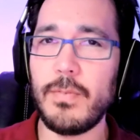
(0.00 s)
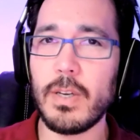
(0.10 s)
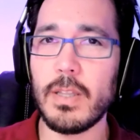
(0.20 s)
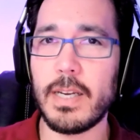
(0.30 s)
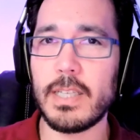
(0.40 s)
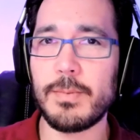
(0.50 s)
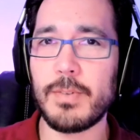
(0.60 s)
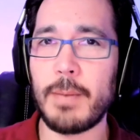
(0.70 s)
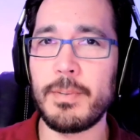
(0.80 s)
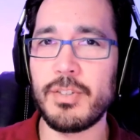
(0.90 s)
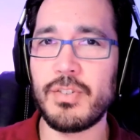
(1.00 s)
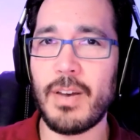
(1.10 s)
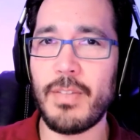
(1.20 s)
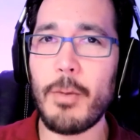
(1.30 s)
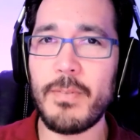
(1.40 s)
if you can like and subscribe to this
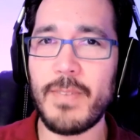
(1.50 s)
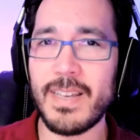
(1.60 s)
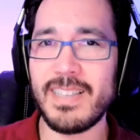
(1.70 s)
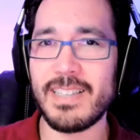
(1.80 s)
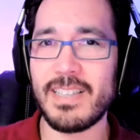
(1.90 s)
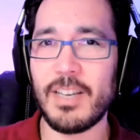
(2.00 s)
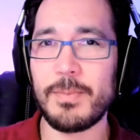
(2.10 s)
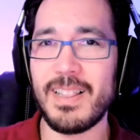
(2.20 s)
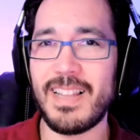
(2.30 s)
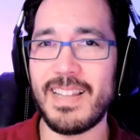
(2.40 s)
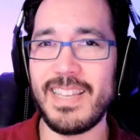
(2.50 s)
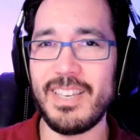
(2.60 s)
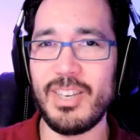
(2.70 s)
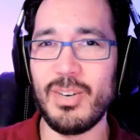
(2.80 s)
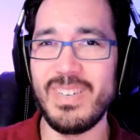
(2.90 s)
channel, that would be fantastic. It helps me a lot.
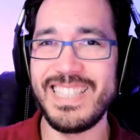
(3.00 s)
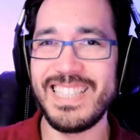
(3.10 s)
Thank you.